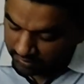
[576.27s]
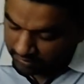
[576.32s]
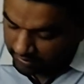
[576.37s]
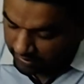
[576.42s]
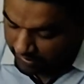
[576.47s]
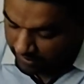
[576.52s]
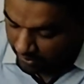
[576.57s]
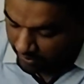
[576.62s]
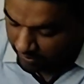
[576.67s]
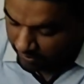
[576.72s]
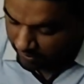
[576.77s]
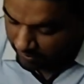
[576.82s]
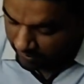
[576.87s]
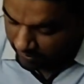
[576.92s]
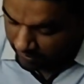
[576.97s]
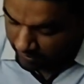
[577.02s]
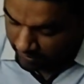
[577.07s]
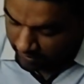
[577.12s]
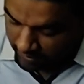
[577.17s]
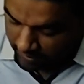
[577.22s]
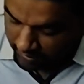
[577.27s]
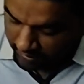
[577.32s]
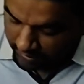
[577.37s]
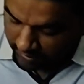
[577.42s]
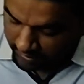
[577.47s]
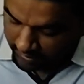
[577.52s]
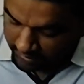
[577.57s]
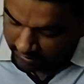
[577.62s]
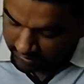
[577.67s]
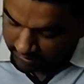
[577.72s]

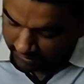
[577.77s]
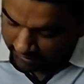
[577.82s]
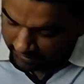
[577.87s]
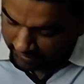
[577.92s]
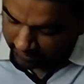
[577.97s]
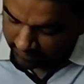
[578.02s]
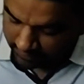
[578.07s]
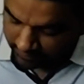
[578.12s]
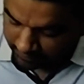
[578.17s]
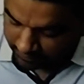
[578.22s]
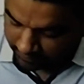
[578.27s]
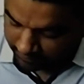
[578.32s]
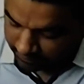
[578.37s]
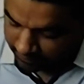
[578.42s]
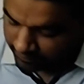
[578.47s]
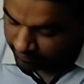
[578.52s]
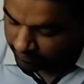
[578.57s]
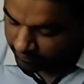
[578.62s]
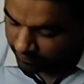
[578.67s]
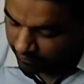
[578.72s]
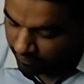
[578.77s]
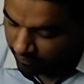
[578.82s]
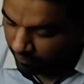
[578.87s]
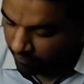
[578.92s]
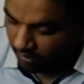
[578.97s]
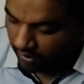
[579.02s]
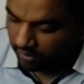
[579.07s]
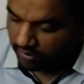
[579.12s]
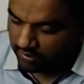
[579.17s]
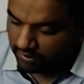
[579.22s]
Cytoskeleton.
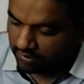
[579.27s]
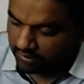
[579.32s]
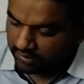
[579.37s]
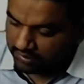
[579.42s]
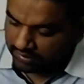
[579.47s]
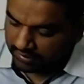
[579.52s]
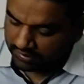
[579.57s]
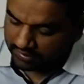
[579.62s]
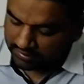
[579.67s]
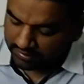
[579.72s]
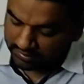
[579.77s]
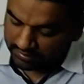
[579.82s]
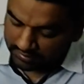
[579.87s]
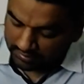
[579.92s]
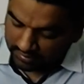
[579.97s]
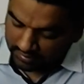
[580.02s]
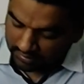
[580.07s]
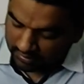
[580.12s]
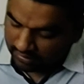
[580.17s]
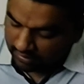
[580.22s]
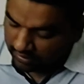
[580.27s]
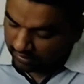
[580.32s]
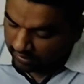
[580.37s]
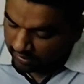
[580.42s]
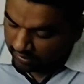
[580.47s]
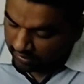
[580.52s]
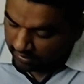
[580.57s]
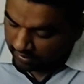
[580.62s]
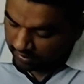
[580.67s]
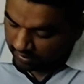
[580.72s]
This is
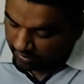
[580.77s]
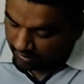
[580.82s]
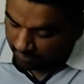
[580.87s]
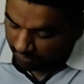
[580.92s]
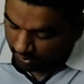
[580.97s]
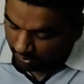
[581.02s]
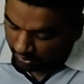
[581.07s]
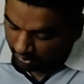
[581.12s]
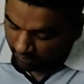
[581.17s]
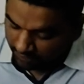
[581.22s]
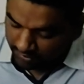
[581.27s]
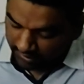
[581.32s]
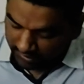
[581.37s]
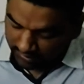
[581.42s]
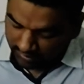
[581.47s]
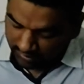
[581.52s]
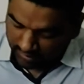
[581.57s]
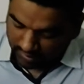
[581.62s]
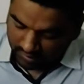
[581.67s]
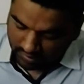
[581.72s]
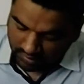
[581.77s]
the bone of cell